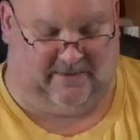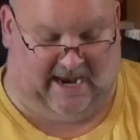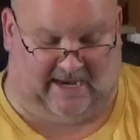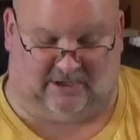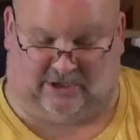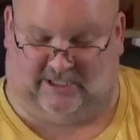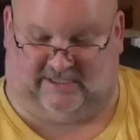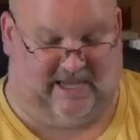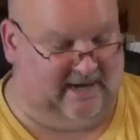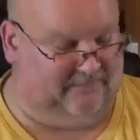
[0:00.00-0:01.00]
actually
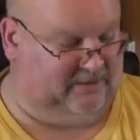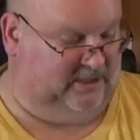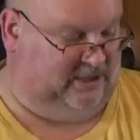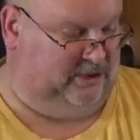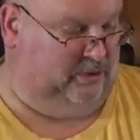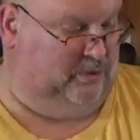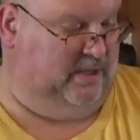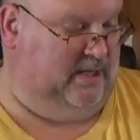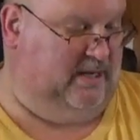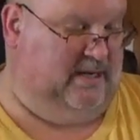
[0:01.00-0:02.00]
set up to do
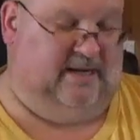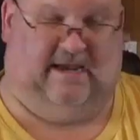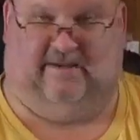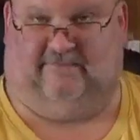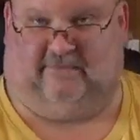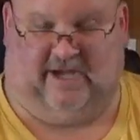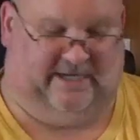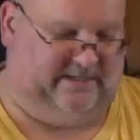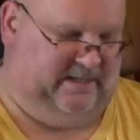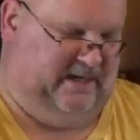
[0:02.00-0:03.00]
a
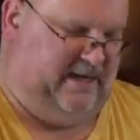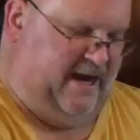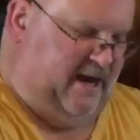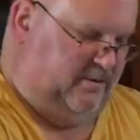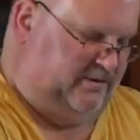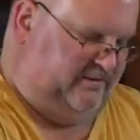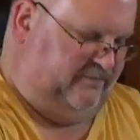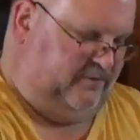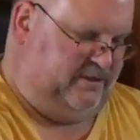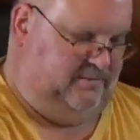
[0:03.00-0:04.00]
flight in a house
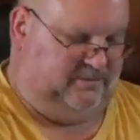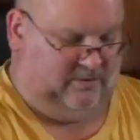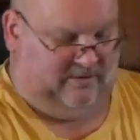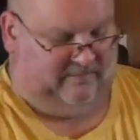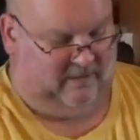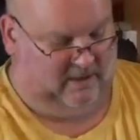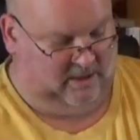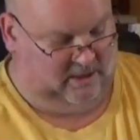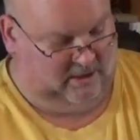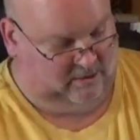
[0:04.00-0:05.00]
for some sort of
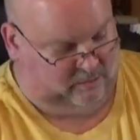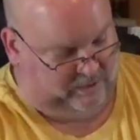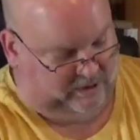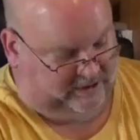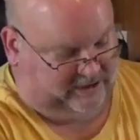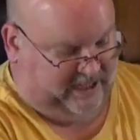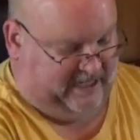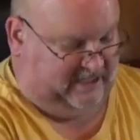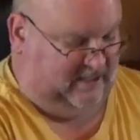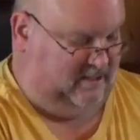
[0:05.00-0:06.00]
real
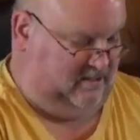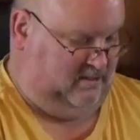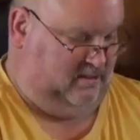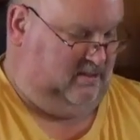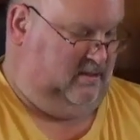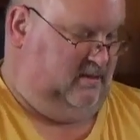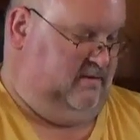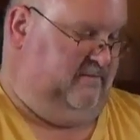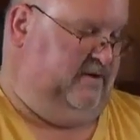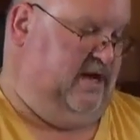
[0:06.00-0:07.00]
estate
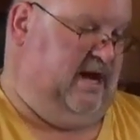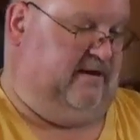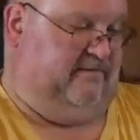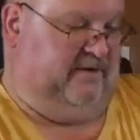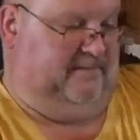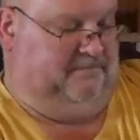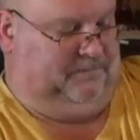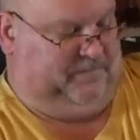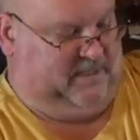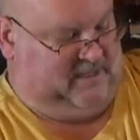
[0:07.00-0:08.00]
photography.
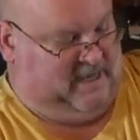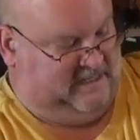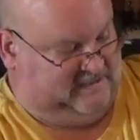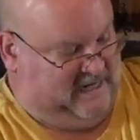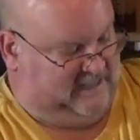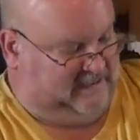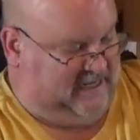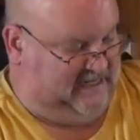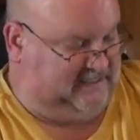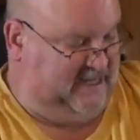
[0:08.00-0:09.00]
That is not the
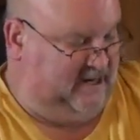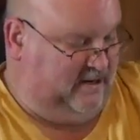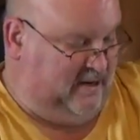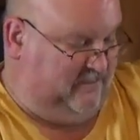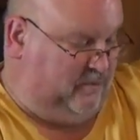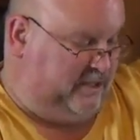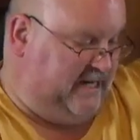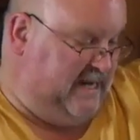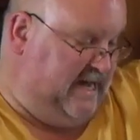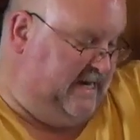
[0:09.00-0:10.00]
case here. I'm
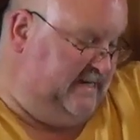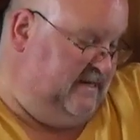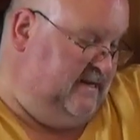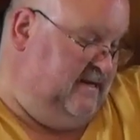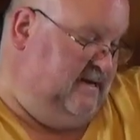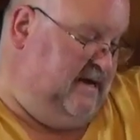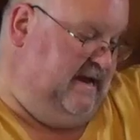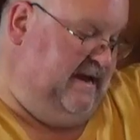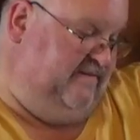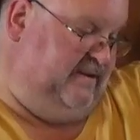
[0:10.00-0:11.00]
working on it. I
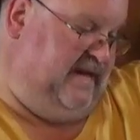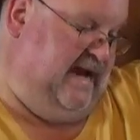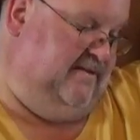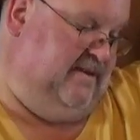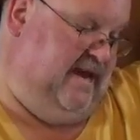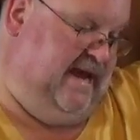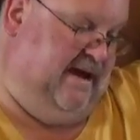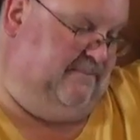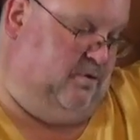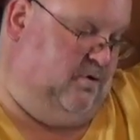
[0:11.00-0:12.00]
haven't gotten the
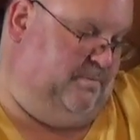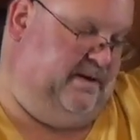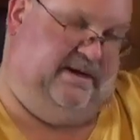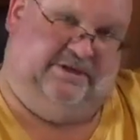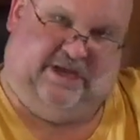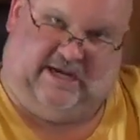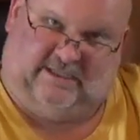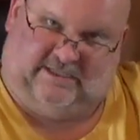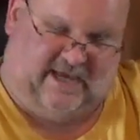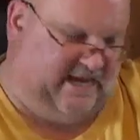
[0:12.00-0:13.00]
app open and
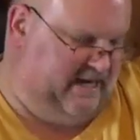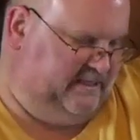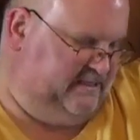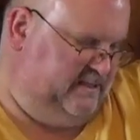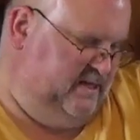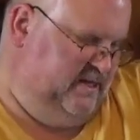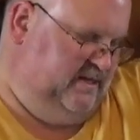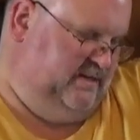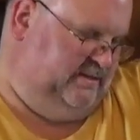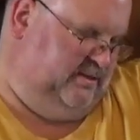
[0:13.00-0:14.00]
checked settings.
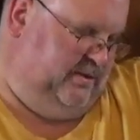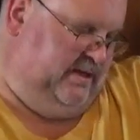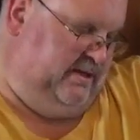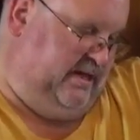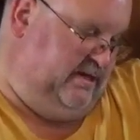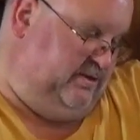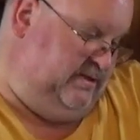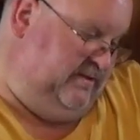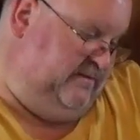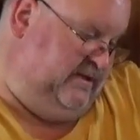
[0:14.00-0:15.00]
So in the
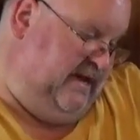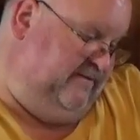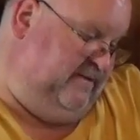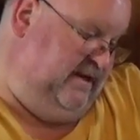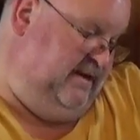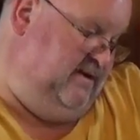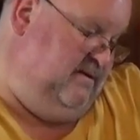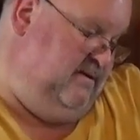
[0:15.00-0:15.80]
interest of safety,